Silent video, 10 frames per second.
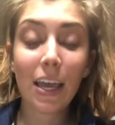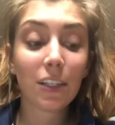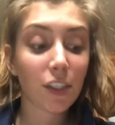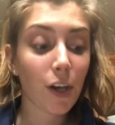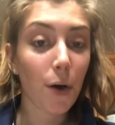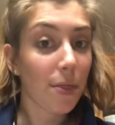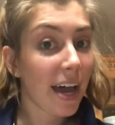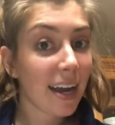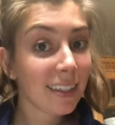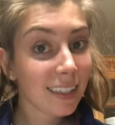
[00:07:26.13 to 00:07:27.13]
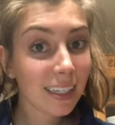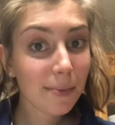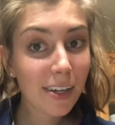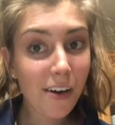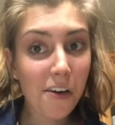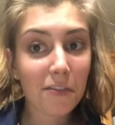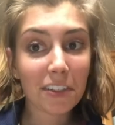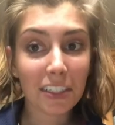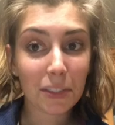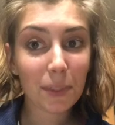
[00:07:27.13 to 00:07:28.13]
So that is gonna be all for
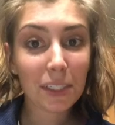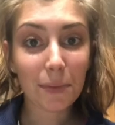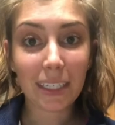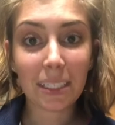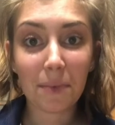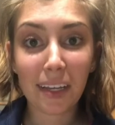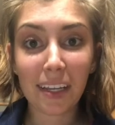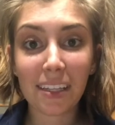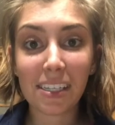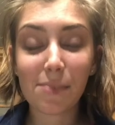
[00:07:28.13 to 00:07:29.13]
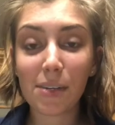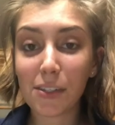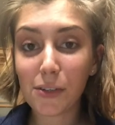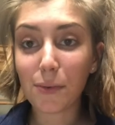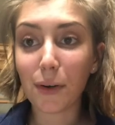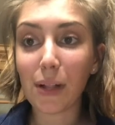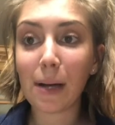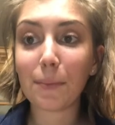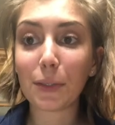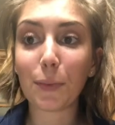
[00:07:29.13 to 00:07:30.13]
this week's recipe. These pizza
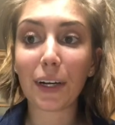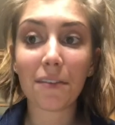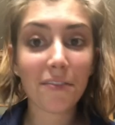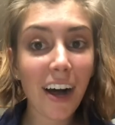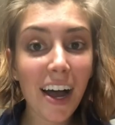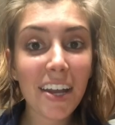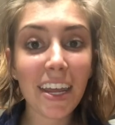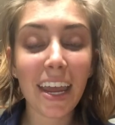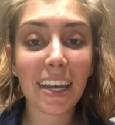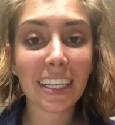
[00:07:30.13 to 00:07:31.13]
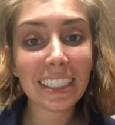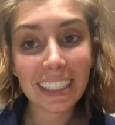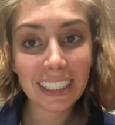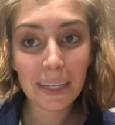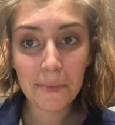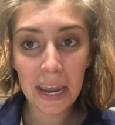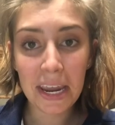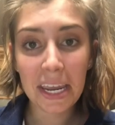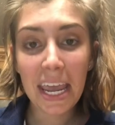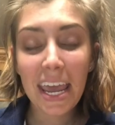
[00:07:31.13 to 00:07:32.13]
roll-ups were fun and easy to
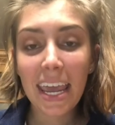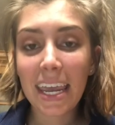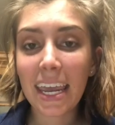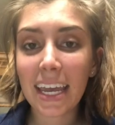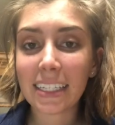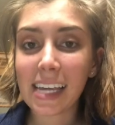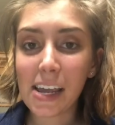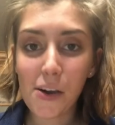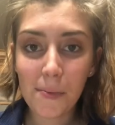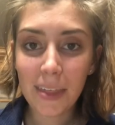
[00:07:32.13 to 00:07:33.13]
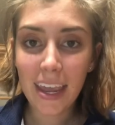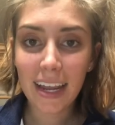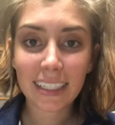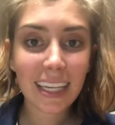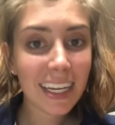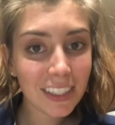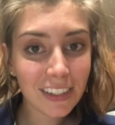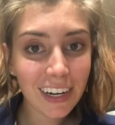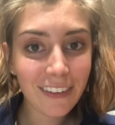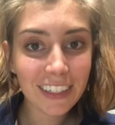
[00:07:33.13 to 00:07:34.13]
make, and I hope they taste
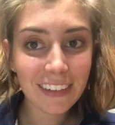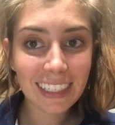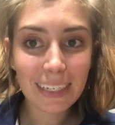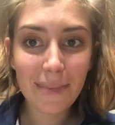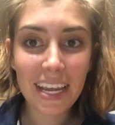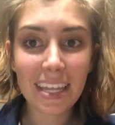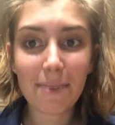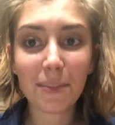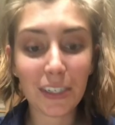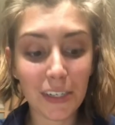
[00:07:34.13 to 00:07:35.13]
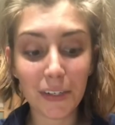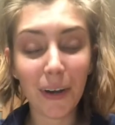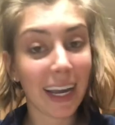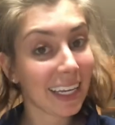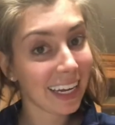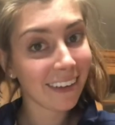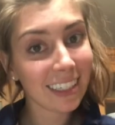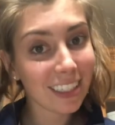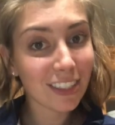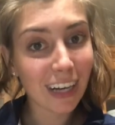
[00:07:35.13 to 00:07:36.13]
great when you get to make them too. I can't wait
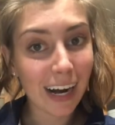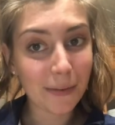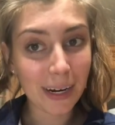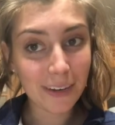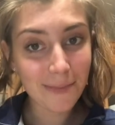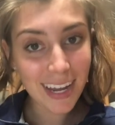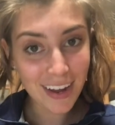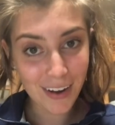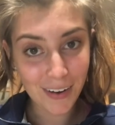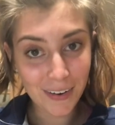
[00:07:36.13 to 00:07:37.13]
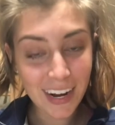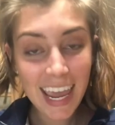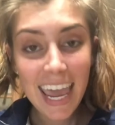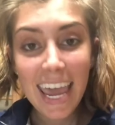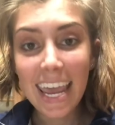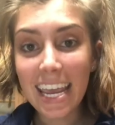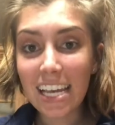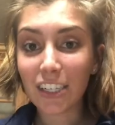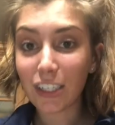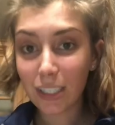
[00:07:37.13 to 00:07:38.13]
to try one of my own.
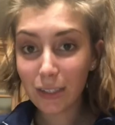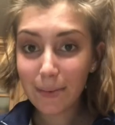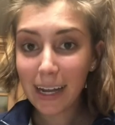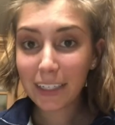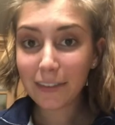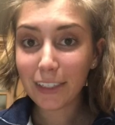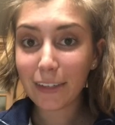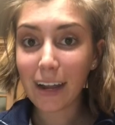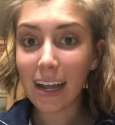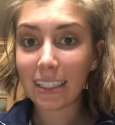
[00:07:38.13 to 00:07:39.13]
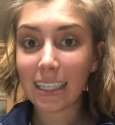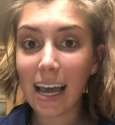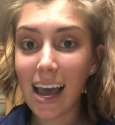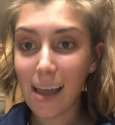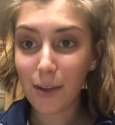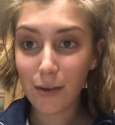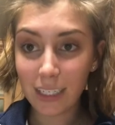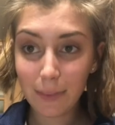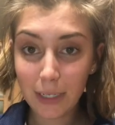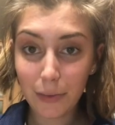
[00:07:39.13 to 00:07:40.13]
And just a reminder for you guys that I'm going
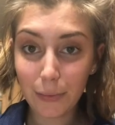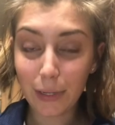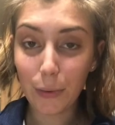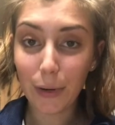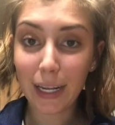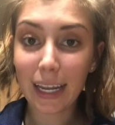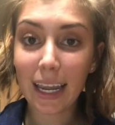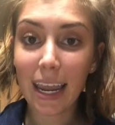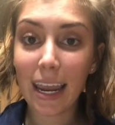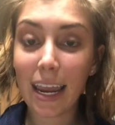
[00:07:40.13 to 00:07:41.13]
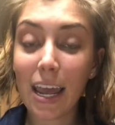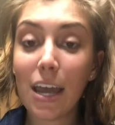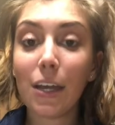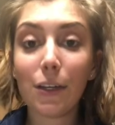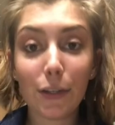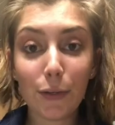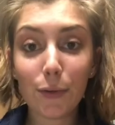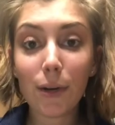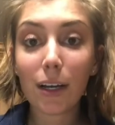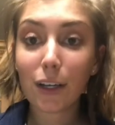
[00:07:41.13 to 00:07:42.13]
to be recording a
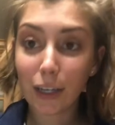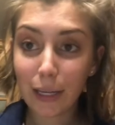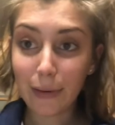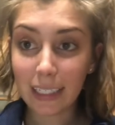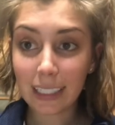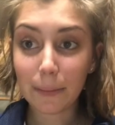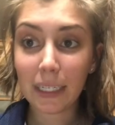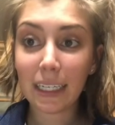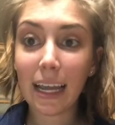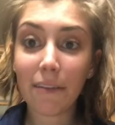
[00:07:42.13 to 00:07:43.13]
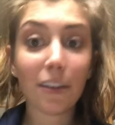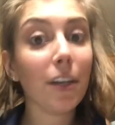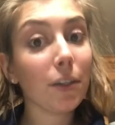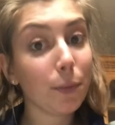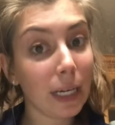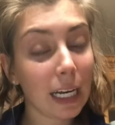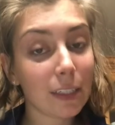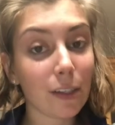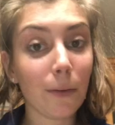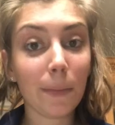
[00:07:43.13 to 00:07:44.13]
new cooking recipe every other week.
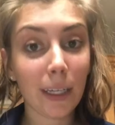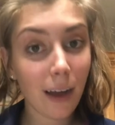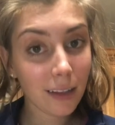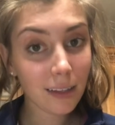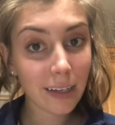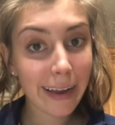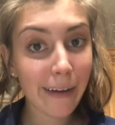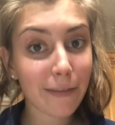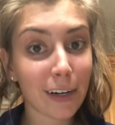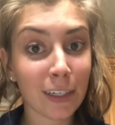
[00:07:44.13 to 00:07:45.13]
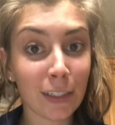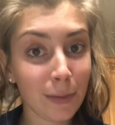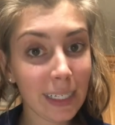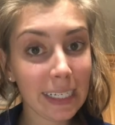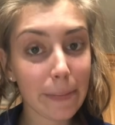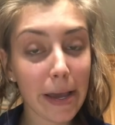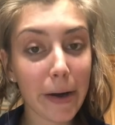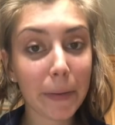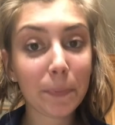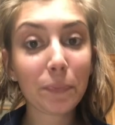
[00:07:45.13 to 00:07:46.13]
So be on the lookout for a new
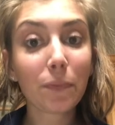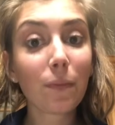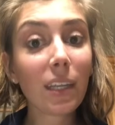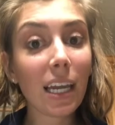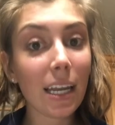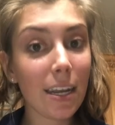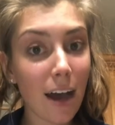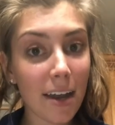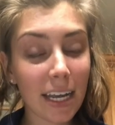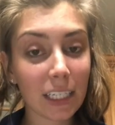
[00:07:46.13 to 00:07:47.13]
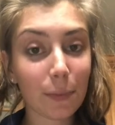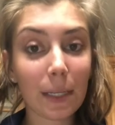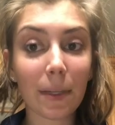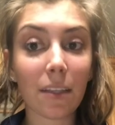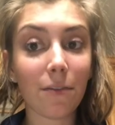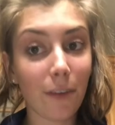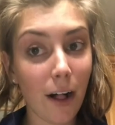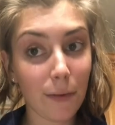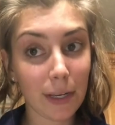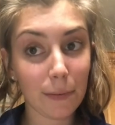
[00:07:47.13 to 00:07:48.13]
email, not next week, but the
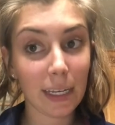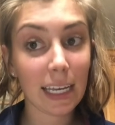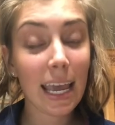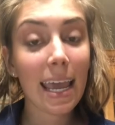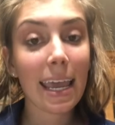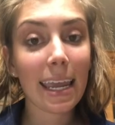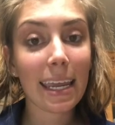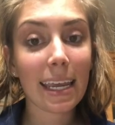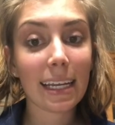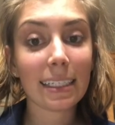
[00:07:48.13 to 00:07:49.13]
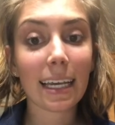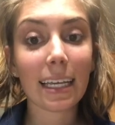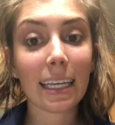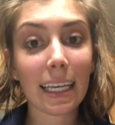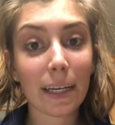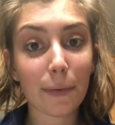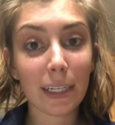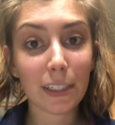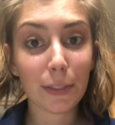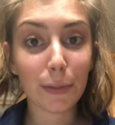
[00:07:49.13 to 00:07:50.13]
following week. And I can't
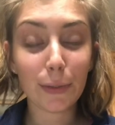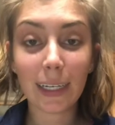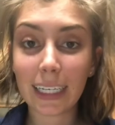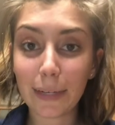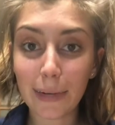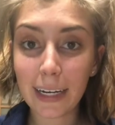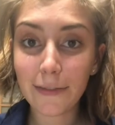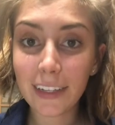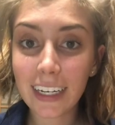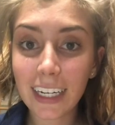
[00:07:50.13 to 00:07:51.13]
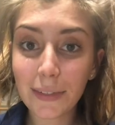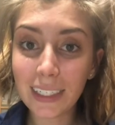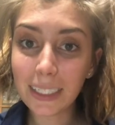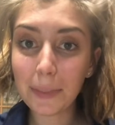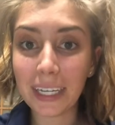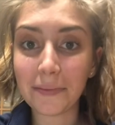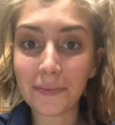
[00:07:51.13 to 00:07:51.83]
wait to get ready for the next recipe.